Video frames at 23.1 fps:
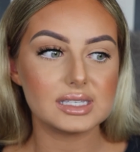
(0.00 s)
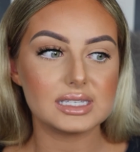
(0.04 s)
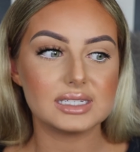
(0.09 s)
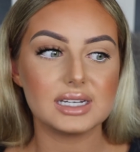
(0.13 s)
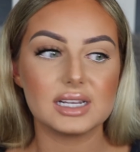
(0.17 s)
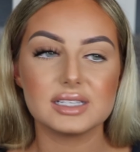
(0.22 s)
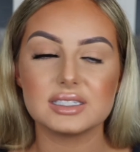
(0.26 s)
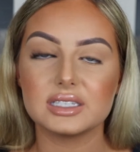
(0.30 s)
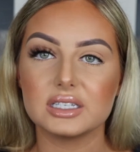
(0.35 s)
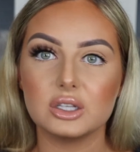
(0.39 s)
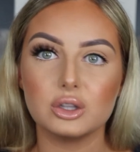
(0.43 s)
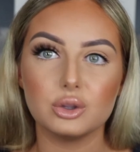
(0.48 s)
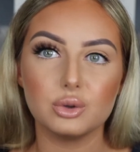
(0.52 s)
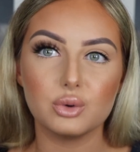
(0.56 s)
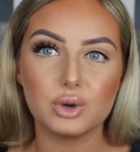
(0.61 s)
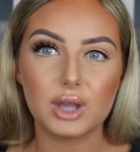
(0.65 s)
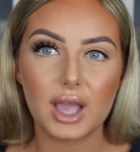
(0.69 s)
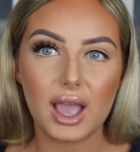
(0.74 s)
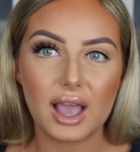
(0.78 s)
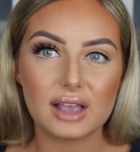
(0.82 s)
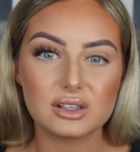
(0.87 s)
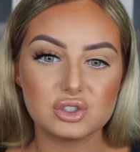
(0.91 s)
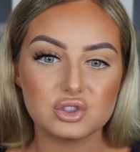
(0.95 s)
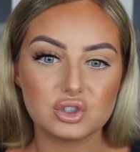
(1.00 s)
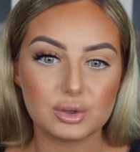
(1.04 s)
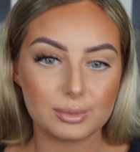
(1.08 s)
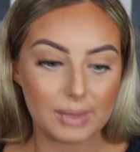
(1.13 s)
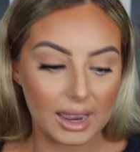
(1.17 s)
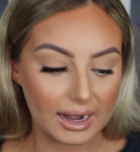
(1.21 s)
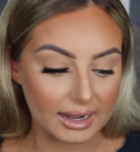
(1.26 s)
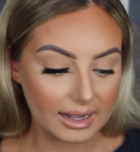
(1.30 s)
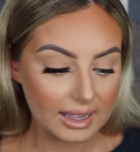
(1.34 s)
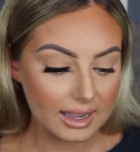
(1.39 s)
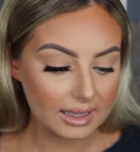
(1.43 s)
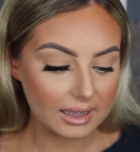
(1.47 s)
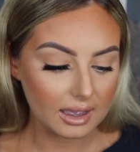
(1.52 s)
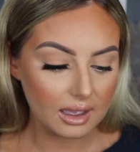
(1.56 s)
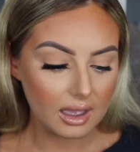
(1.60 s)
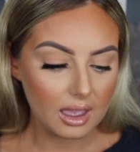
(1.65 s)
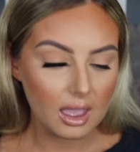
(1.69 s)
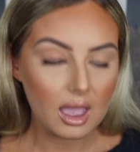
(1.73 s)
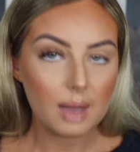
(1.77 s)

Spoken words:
it doesn't look as dramatic,